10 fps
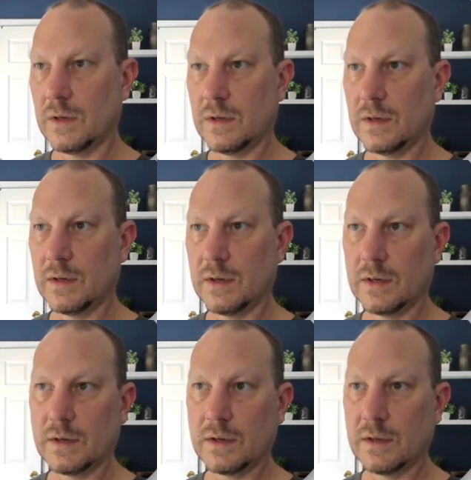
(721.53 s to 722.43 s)

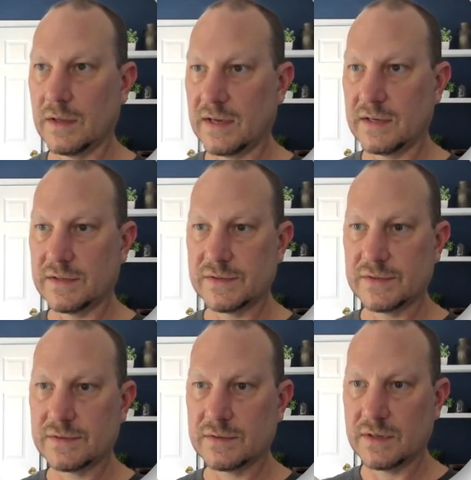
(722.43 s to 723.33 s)
That
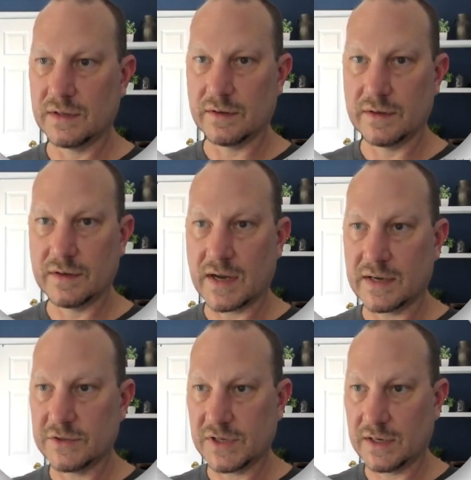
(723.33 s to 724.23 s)
is either not
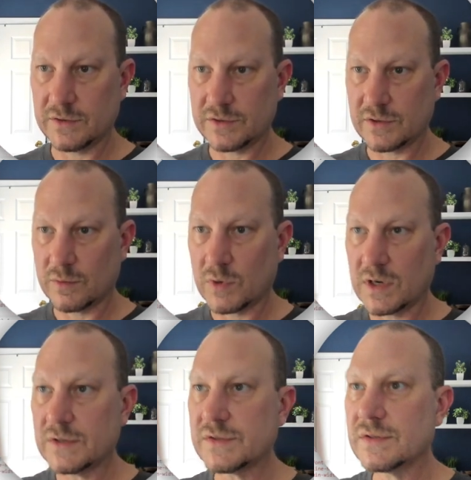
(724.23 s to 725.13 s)
changed or
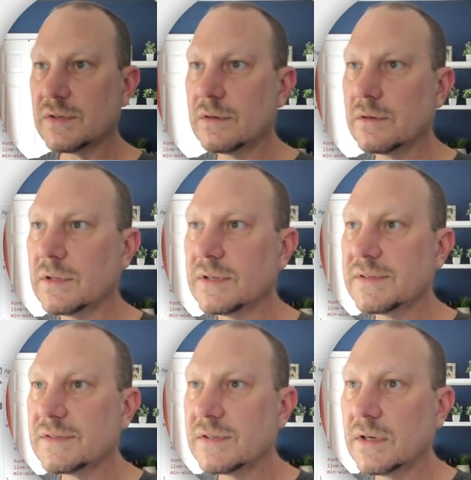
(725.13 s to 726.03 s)
worse. Let's
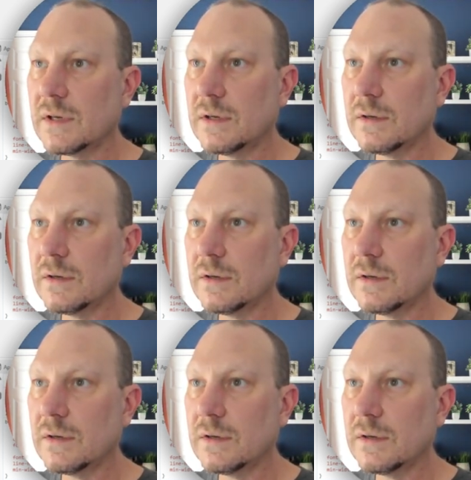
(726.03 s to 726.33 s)
see.